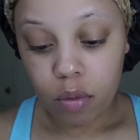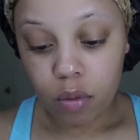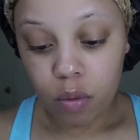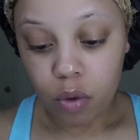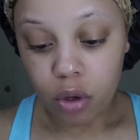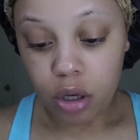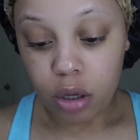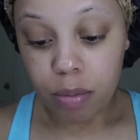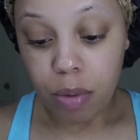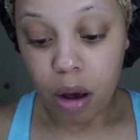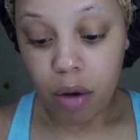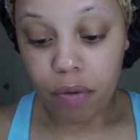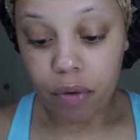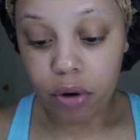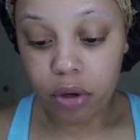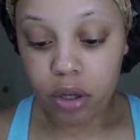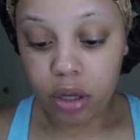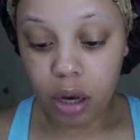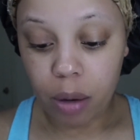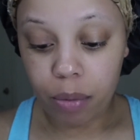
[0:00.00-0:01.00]
This is my
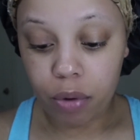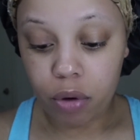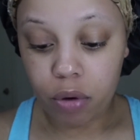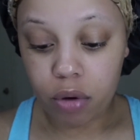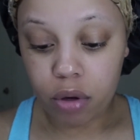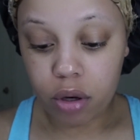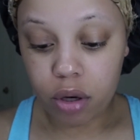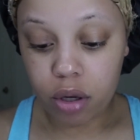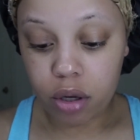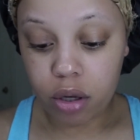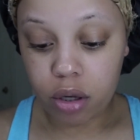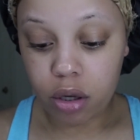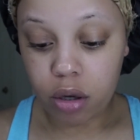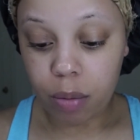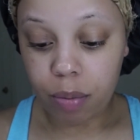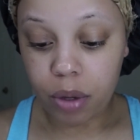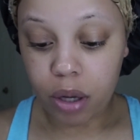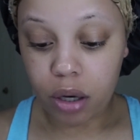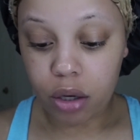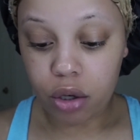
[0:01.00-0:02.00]
first time using this.
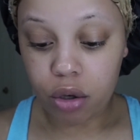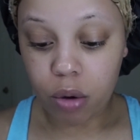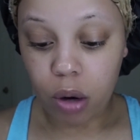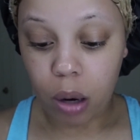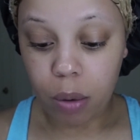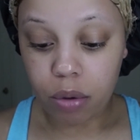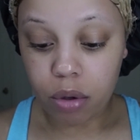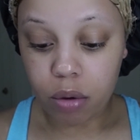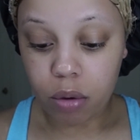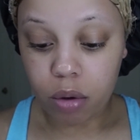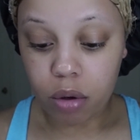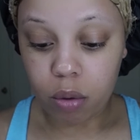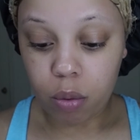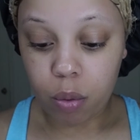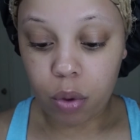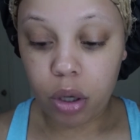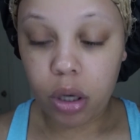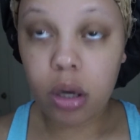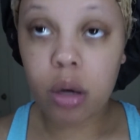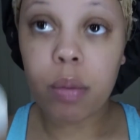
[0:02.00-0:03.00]
I'm not sure how it's going to
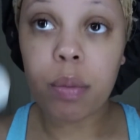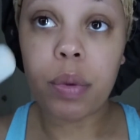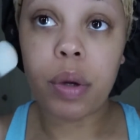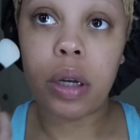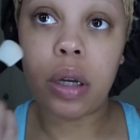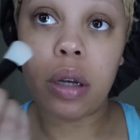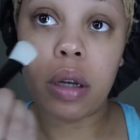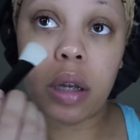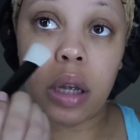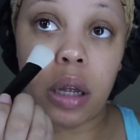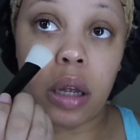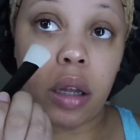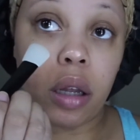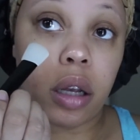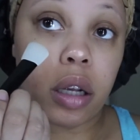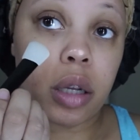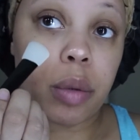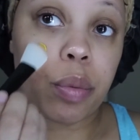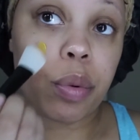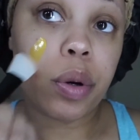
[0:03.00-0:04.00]
work, but it
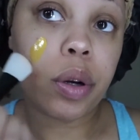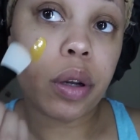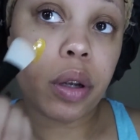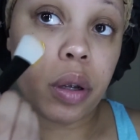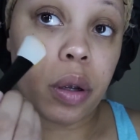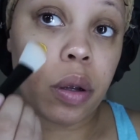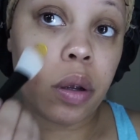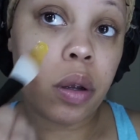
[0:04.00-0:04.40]
looks pretty.